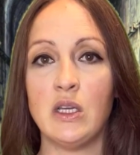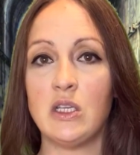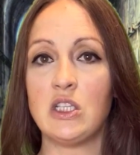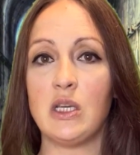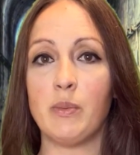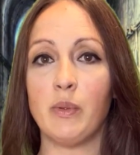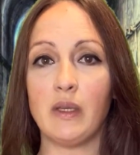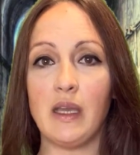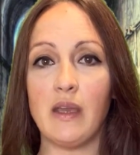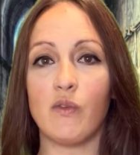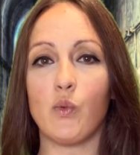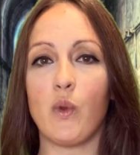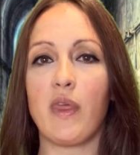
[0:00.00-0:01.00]
She
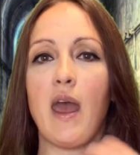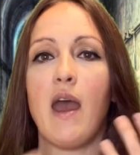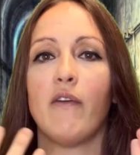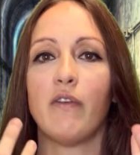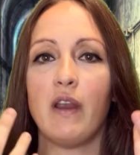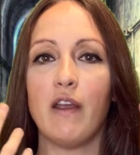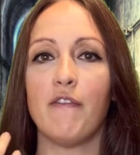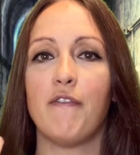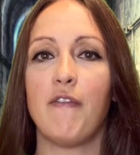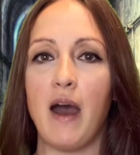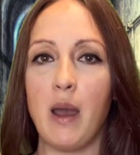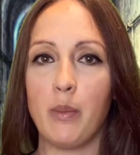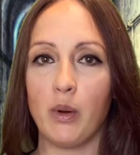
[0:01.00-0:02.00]
believed with every
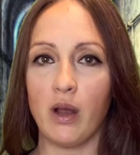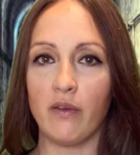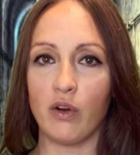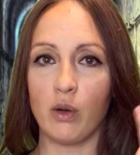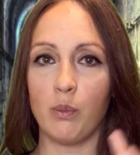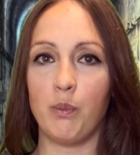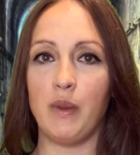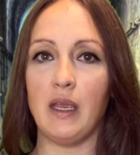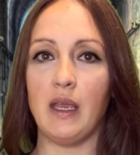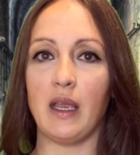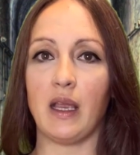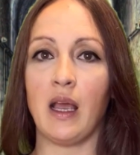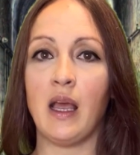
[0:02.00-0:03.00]
fiber of her
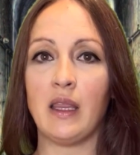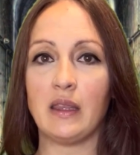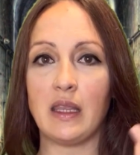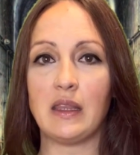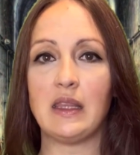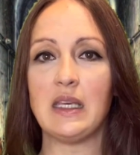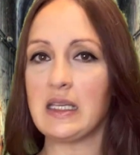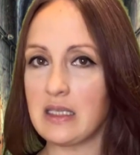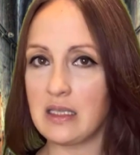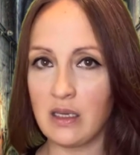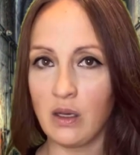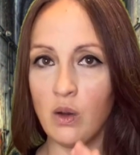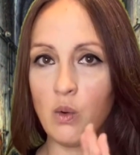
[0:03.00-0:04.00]
being that
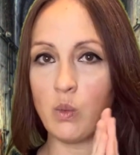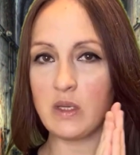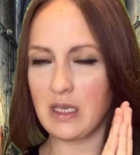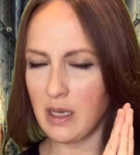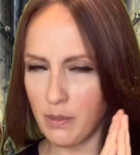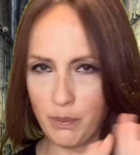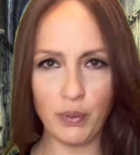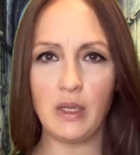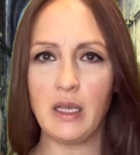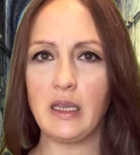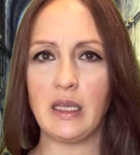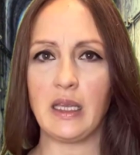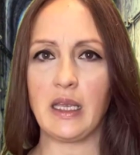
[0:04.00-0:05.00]
this was
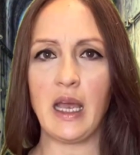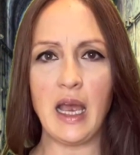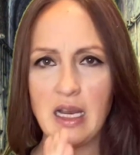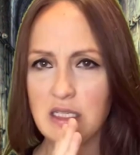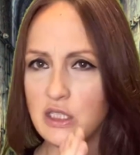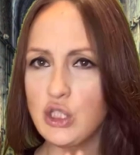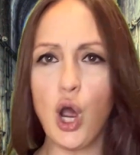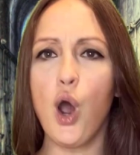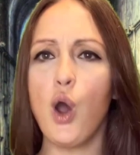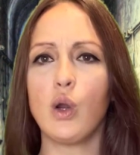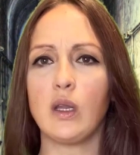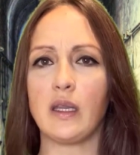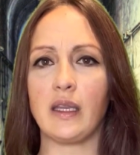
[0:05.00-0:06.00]
completely and
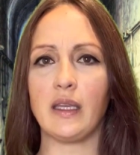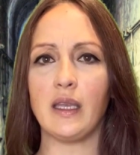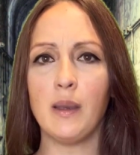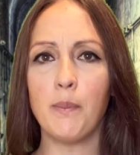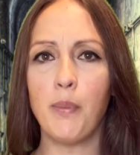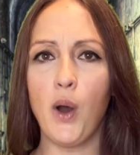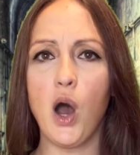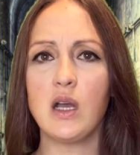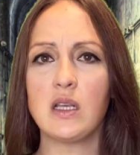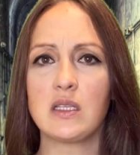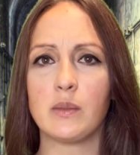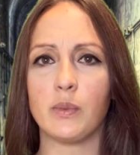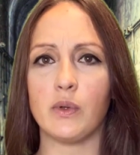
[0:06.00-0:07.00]
totally
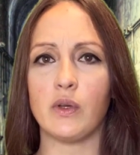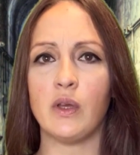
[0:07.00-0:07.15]
impossible.